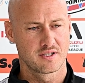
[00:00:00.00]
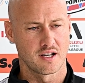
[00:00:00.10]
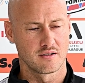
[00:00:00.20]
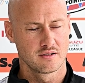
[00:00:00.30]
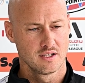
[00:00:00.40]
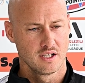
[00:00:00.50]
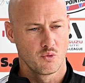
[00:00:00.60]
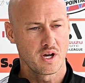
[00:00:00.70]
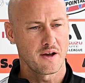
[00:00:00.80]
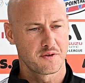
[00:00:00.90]
So
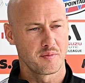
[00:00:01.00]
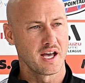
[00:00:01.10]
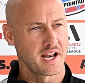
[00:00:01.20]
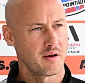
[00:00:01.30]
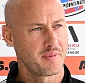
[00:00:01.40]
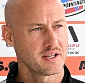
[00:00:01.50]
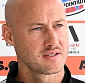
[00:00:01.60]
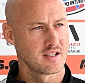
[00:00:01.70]
we have to be at our best,